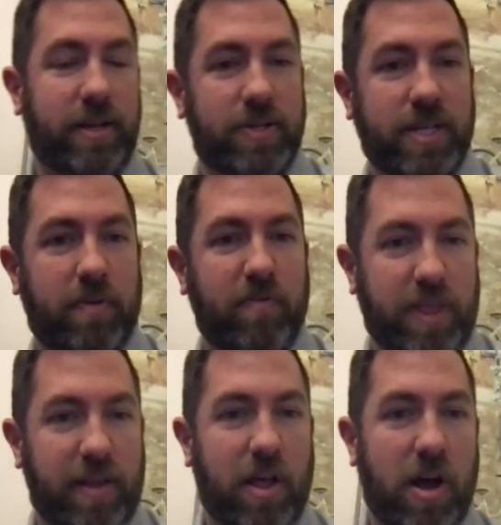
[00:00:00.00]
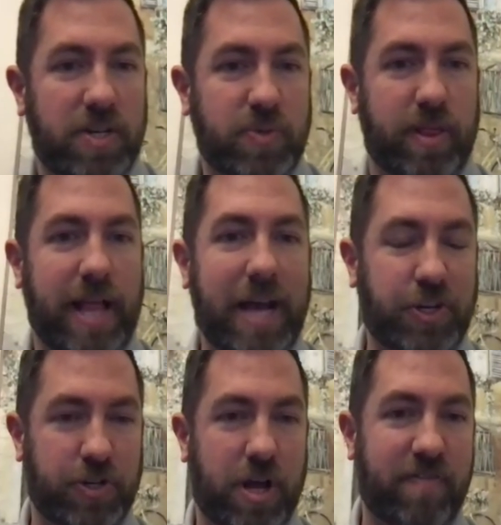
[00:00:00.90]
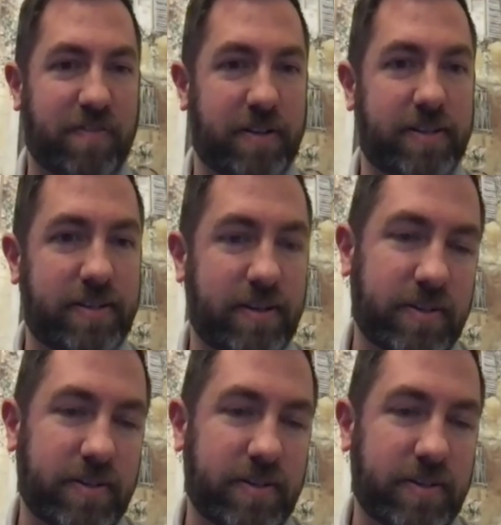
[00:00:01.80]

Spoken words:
some of what they lost with last year's offense.